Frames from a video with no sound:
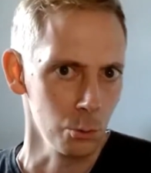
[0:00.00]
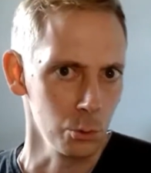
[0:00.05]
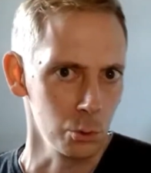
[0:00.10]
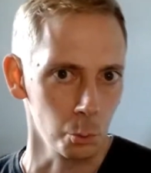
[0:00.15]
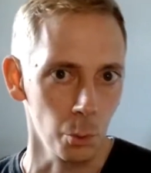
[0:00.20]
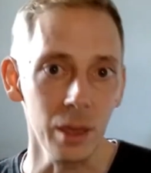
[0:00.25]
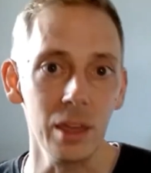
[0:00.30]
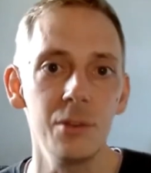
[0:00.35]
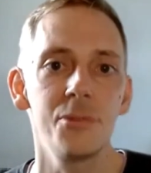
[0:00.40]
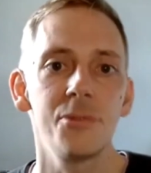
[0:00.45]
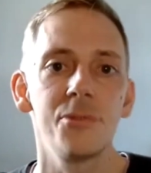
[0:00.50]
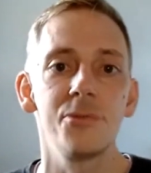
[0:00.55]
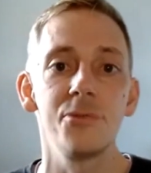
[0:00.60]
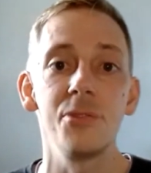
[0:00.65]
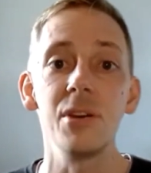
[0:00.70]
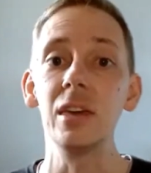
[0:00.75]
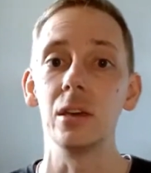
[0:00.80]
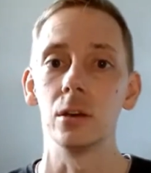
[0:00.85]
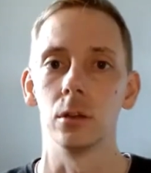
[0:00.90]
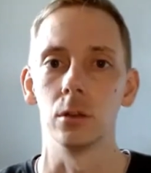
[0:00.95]
We
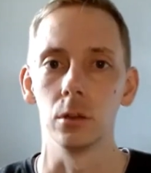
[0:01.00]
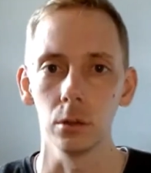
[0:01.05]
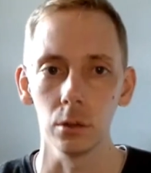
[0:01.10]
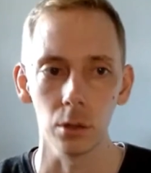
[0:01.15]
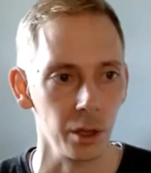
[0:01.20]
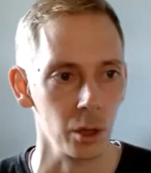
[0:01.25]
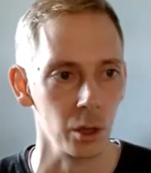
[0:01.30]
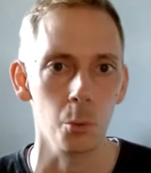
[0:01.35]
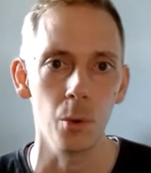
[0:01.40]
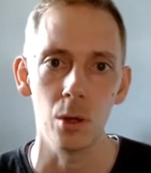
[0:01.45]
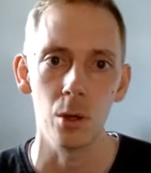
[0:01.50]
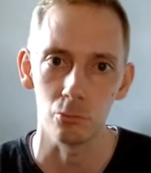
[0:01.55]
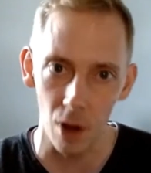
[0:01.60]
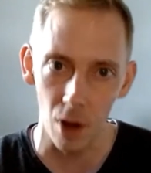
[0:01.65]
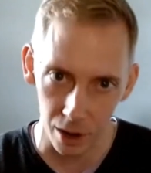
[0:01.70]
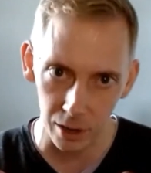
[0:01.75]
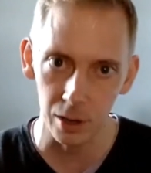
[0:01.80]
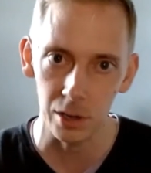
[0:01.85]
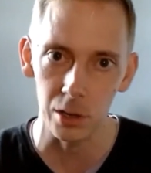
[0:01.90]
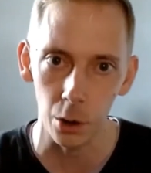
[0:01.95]
feel like we're
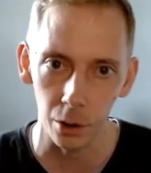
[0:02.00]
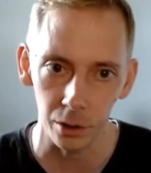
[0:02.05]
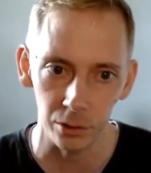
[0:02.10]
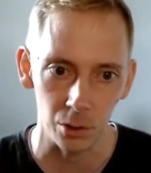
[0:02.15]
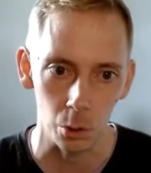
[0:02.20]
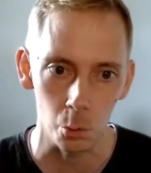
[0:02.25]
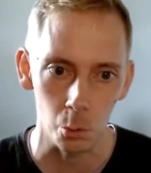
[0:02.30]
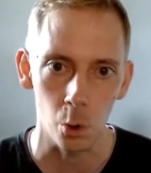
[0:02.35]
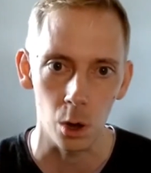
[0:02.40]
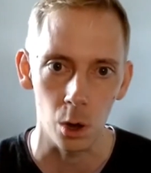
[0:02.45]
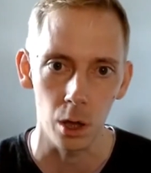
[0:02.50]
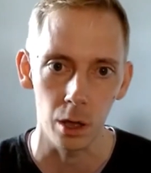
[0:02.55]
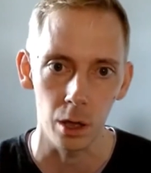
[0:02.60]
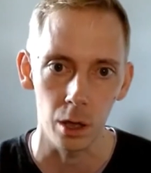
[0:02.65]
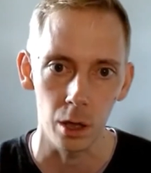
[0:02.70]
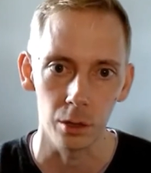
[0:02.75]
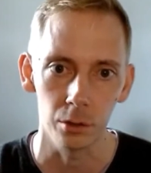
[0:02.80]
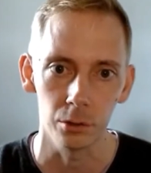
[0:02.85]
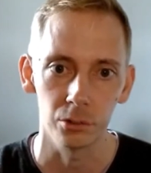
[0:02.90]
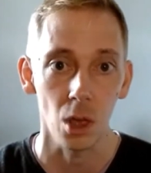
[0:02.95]
recognizing
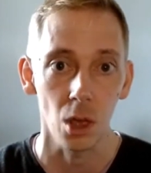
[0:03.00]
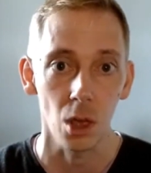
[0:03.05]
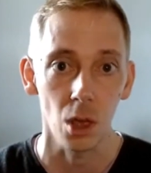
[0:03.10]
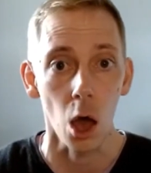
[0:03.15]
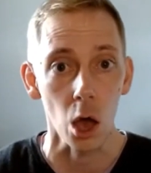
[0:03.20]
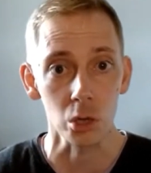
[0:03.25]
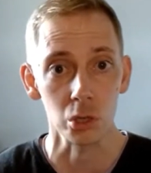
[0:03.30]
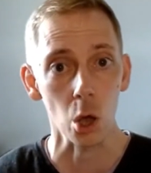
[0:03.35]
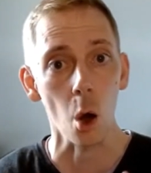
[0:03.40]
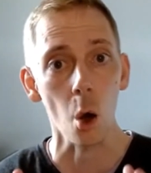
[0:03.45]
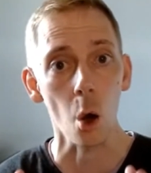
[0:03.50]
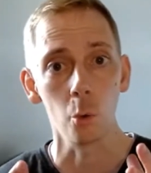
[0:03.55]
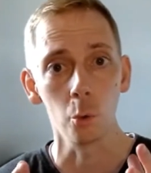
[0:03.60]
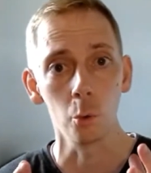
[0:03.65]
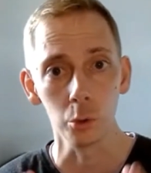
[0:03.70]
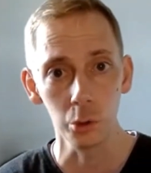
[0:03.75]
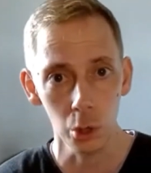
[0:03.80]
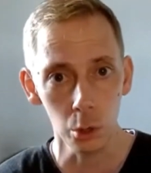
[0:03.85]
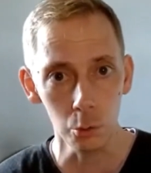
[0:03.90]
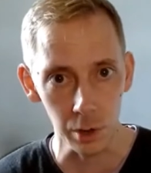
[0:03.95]
words as whole
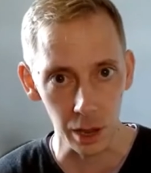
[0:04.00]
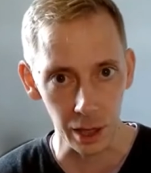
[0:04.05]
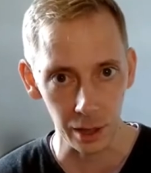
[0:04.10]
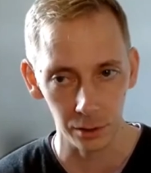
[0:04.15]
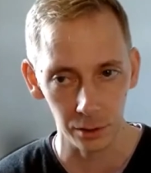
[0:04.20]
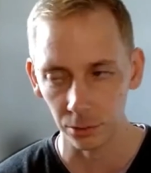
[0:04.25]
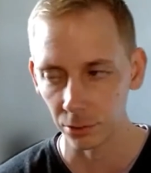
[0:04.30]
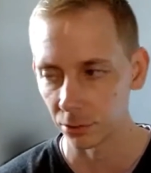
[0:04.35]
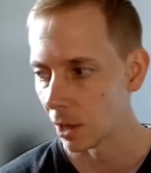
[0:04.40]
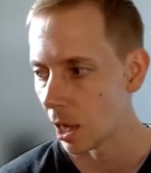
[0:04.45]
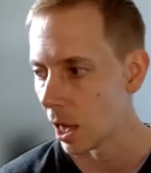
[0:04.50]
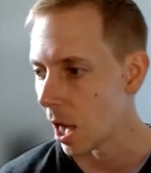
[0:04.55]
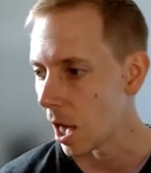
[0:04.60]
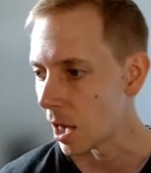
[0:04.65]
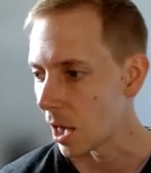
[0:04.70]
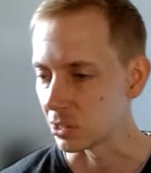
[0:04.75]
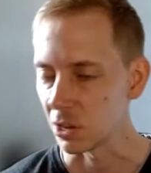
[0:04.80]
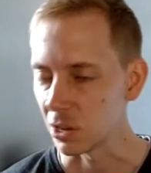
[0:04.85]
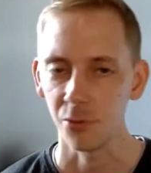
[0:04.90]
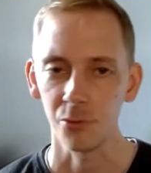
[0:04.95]
units,
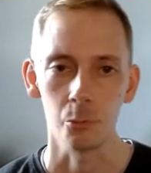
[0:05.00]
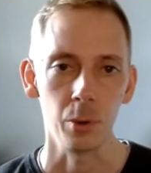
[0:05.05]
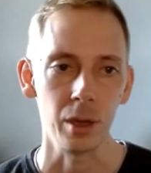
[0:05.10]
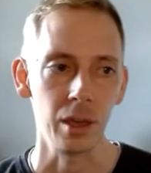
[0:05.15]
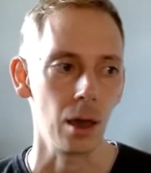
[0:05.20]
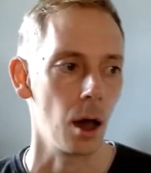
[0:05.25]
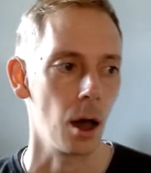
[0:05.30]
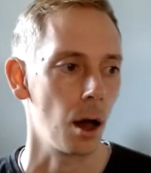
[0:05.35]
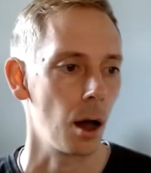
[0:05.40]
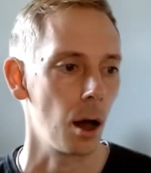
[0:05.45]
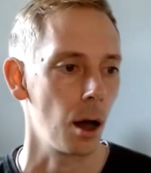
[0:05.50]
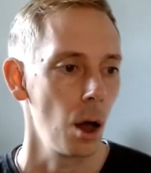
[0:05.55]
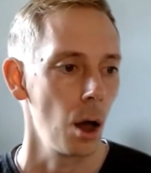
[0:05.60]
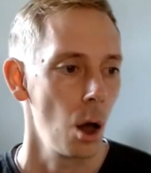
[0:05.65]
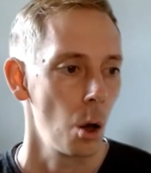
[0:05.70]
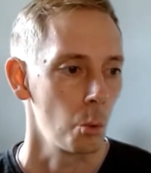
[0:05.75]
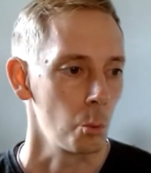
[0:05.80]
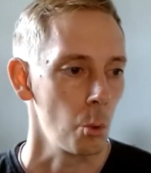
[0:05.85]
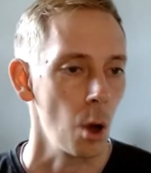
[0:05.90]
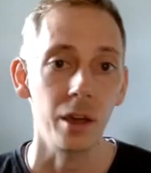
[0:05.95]
as if we are
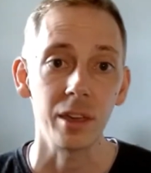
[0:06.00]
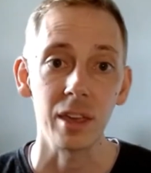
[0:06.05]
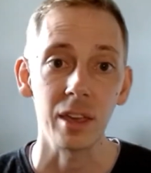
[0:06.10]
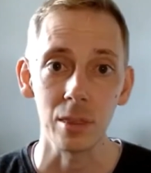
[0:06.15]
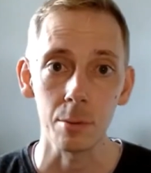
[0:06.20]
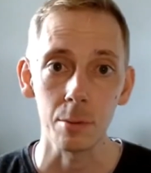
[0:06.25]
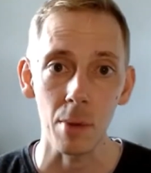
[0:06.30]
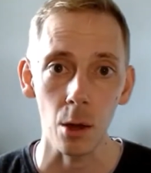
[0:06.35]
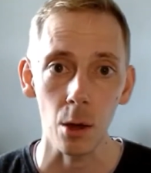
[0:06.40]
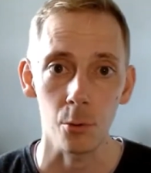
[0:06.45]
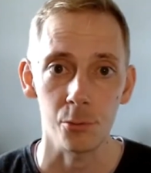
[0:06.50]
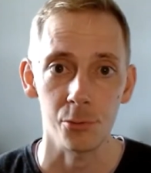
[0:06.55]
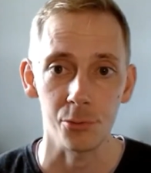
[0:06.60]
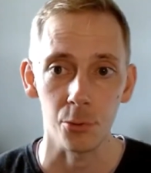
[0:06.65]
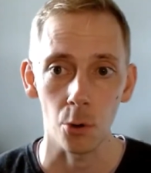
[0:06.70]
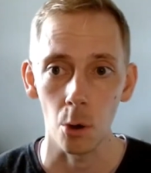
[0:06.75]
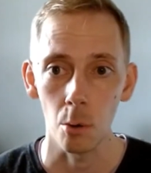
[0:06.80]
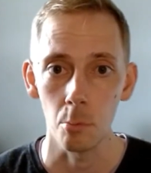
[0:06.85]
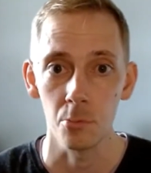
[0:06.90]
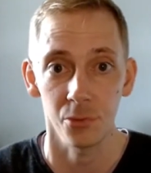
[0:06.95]
working them out
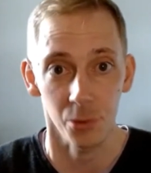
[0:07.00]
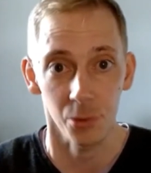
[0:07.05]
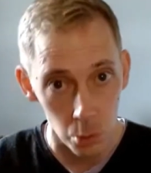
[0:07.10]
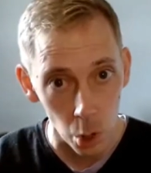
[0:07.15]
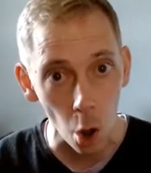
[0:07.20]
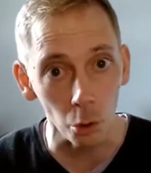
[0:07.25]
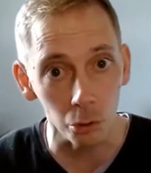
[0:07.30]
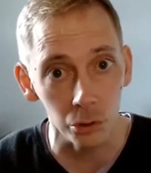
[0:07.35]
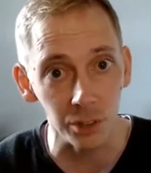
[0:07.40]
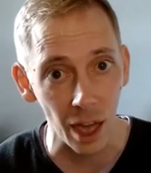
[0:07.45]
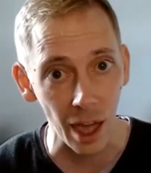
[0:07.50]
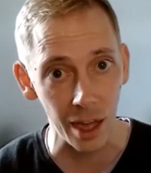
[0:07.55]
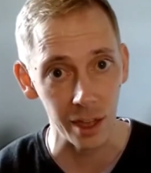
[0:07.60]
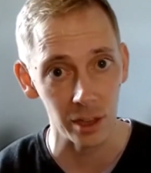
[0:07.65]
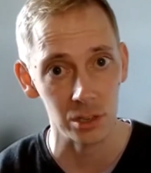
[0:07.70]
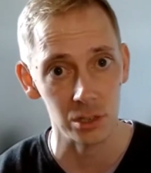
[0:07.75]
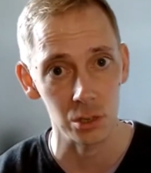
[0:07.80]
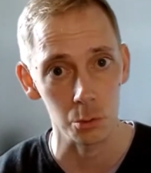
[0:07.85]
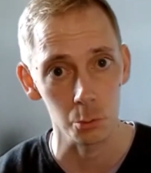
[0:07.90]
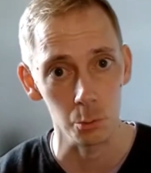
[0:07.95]
from
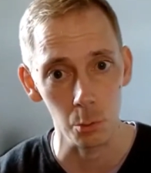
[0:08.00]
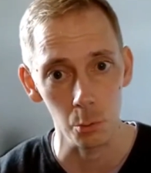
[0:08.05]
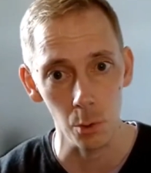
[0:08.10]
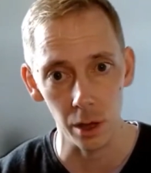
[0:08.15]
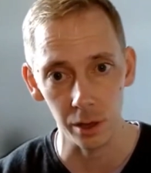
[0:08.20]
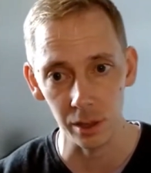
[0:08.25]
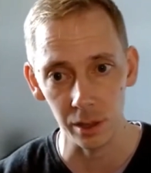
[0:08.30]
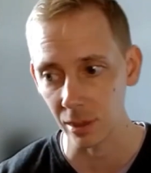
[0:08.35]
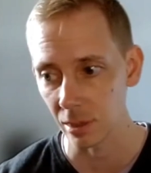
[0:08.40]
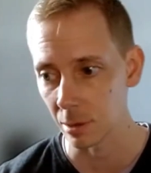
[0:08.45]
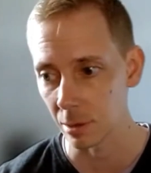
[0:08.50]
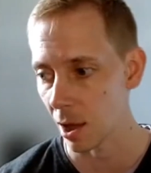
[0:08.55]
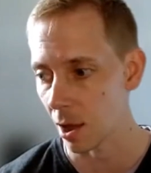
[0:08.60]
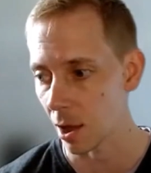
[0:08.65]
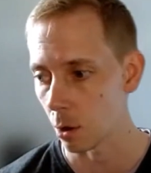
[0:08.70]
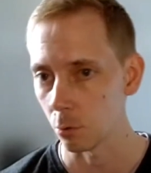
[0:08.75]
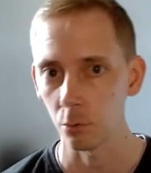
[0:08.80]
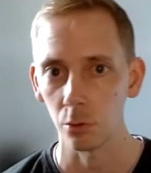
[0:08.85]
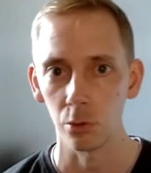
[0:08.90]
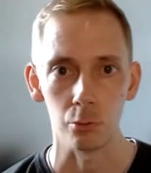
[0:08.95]
context. We're working them
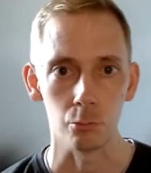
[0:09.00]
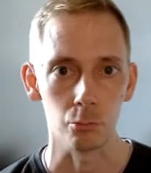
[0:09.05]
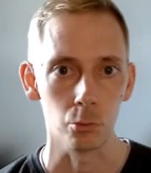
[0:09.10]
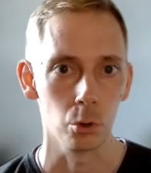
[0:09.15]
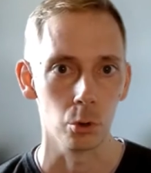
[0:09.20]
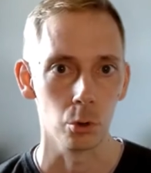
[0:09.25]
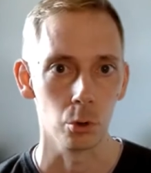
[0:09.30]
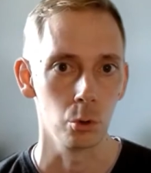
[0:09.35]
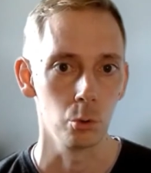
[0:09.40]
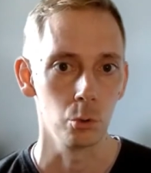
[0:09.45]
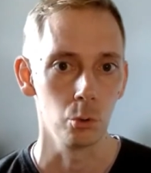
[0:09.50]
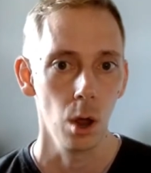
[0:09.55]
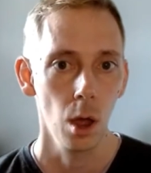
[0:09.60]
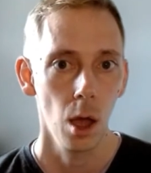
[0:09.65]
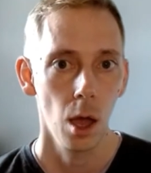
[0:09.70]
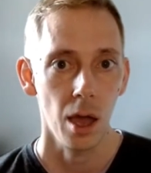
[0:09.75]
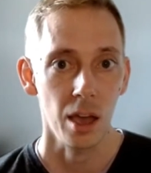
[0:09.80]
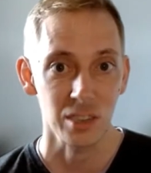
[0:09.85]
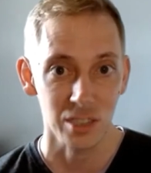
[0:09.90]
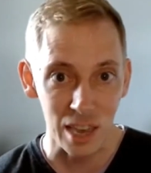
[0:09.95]
out through a
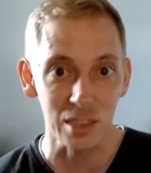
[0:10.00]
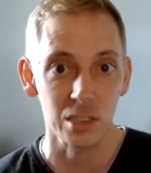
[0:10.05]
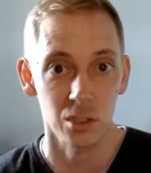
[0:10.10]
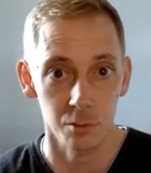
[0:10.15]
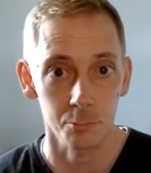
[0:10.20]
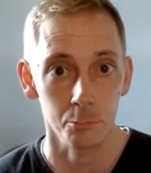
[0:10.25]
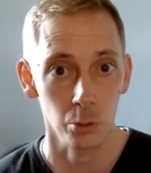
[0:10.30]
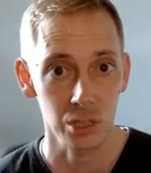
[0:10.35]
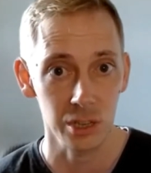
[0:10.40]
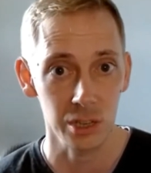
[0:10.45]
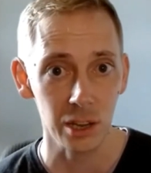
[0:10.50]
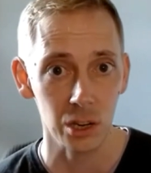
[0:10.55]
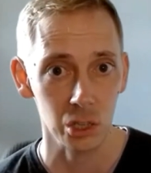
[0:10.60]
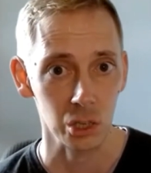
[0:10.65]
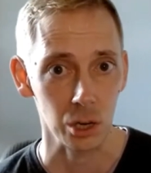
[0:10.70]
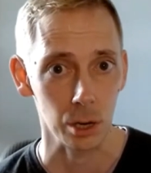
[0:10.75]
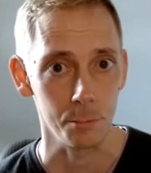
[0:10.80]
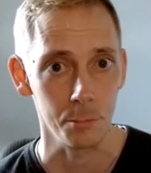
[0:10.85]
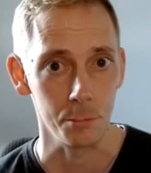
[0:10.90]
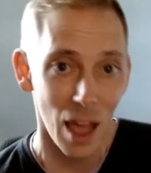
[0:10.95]
sense of prediction.